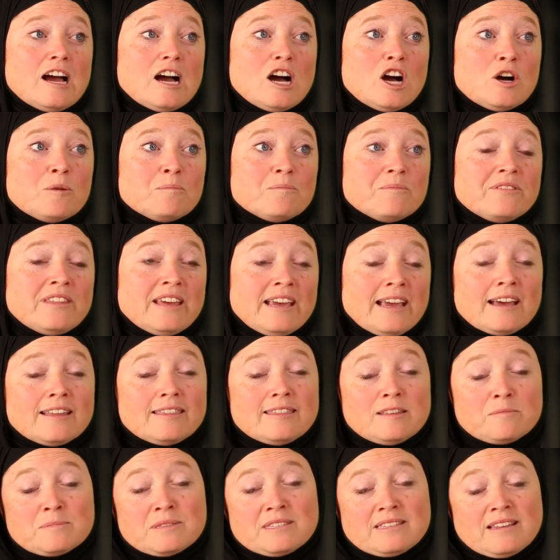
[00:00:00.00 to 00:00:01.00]
um, they
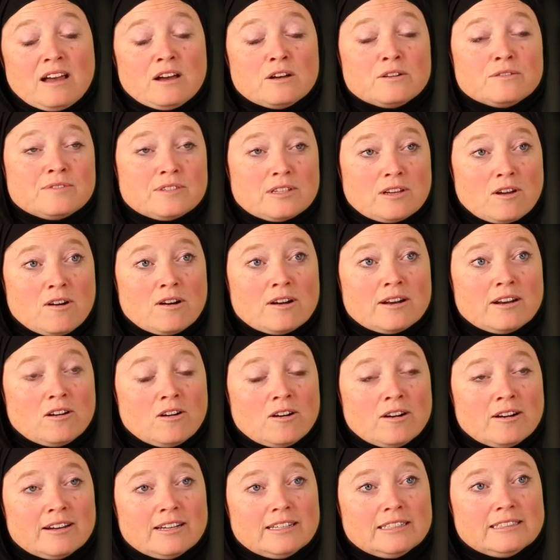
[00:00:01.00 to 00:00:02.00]
had themselves gone
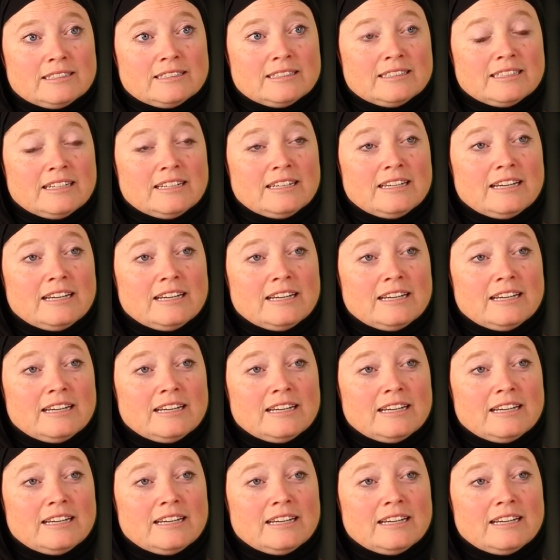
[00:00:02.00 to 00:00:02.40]
on,